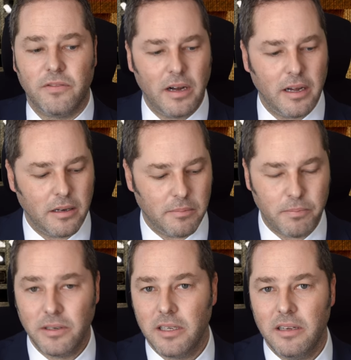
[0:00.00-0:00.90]
find a
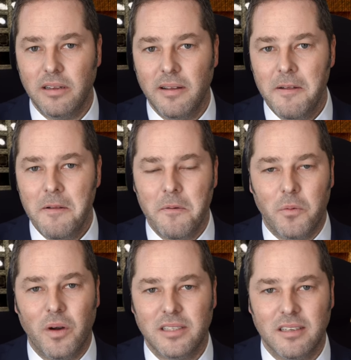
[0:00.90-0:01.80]
pretty
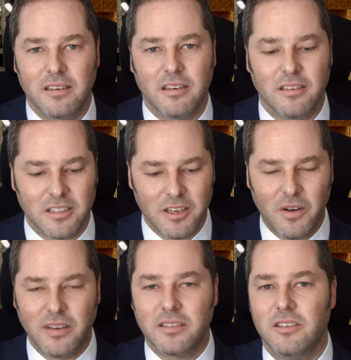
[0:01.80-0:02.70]
Western girl to go
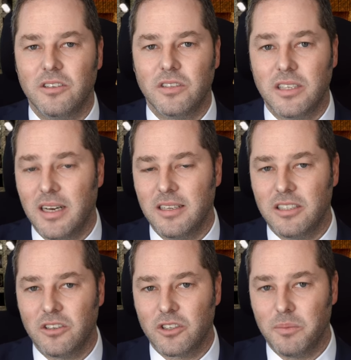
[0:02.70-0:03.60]
onto Chinese
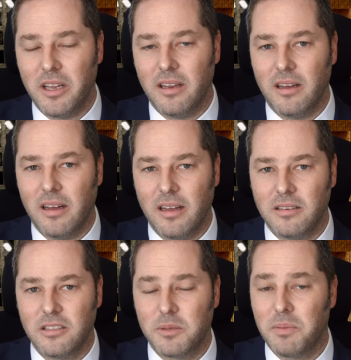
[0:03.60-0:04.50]
social media
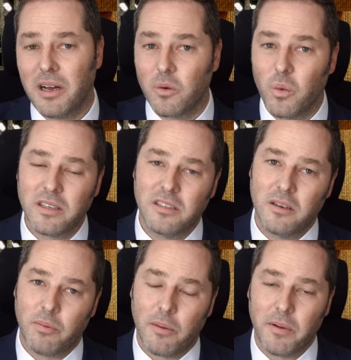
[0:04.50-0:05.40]
and spout
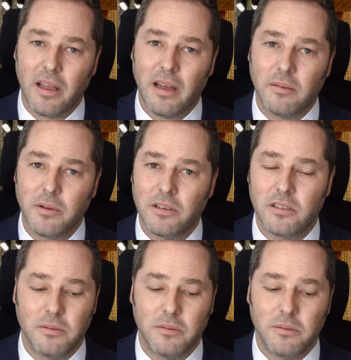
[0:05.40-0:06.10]
Western propaganda because